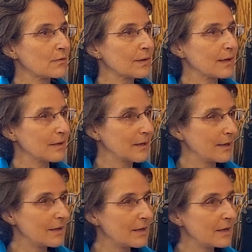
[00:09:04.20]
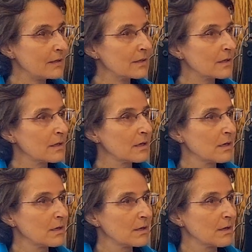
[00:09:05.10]
1988,
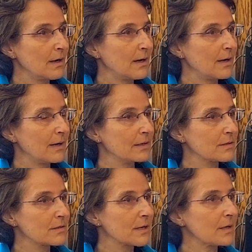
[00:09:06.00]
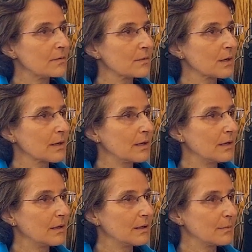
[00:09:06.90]
I started
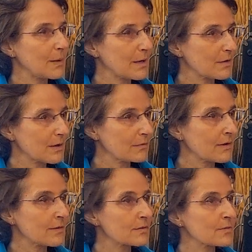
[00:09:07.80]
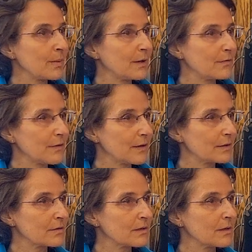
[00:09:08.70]
working in my grandfather's pen
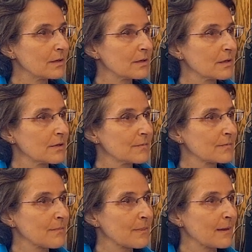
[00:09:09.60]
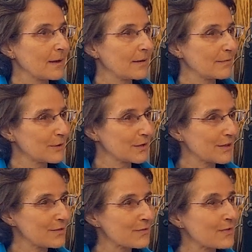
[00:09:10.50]
factory. Okay. And I worked
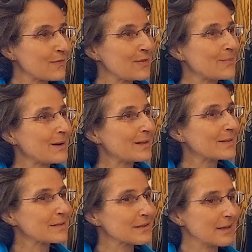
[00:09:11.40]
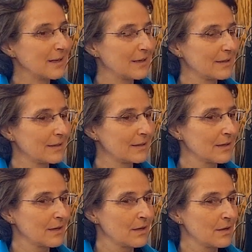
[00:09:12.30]
there for a few months, and
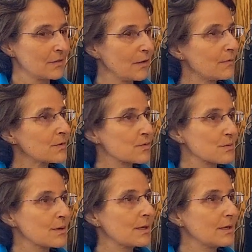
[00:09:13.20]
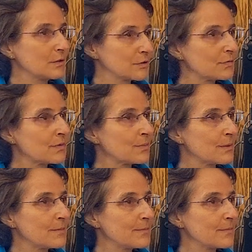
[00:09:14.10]
that was really good for
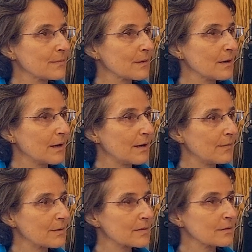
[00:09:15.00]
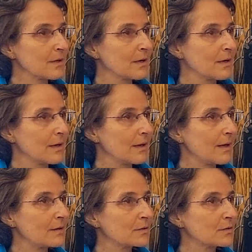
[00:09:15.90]
me. I was
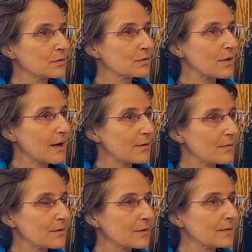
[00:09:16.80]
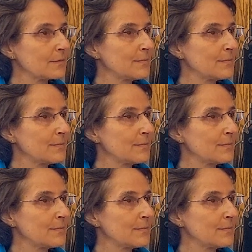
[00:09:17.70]
allowed to drive the,